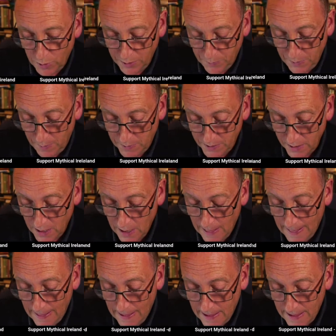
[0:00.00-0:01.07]
might be able to
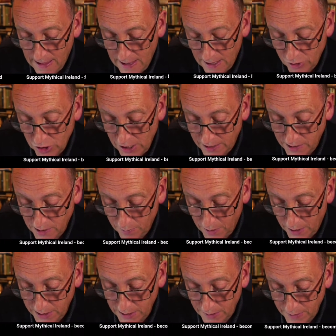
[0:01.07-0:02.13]
uh, shed some
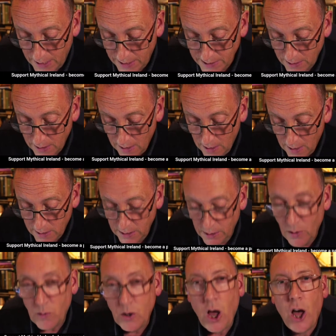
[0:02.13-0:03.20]
light on that. You
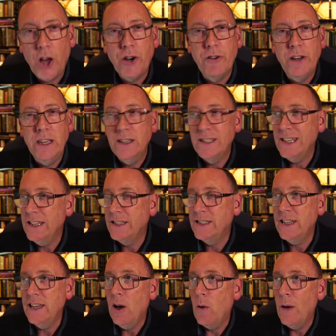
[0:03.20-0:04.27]
know, Connery, you see it's
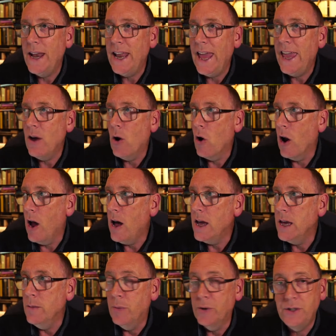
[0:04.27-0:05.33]
C O N A R
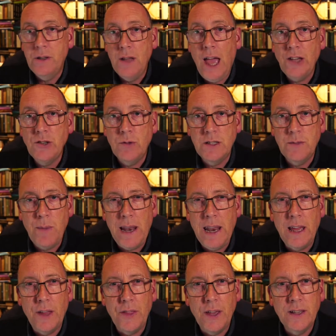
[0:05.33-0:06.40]
I, but the actual
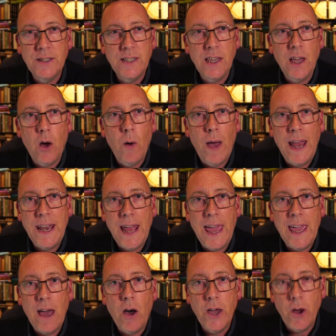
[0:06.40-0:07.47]
spelling, I think, C O N
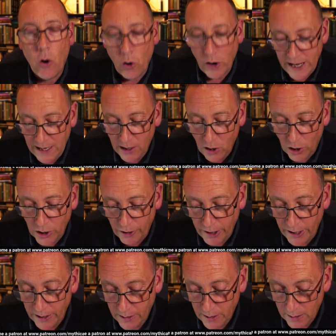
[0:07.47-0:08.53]
A I R E, Connery.